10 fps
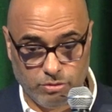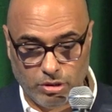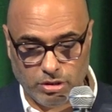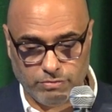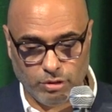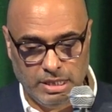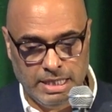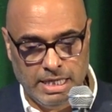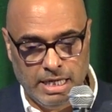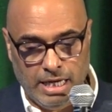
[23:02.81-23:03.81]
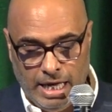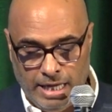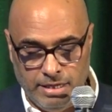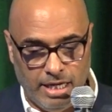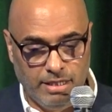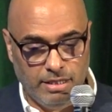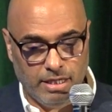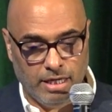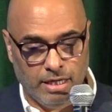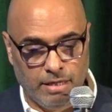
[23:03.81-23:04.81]
wonderful. And then,
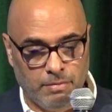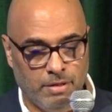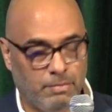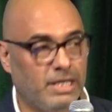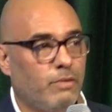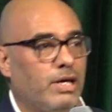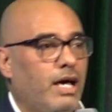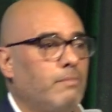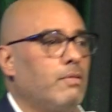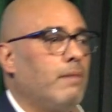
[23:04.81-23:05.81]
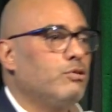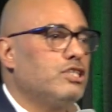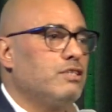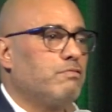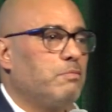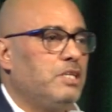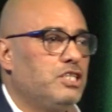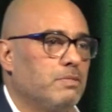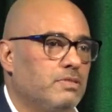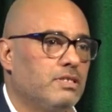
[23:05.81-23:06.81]
by the way, I'm originally from
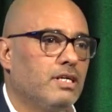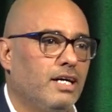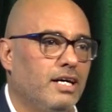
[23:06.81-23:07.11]
Egypt,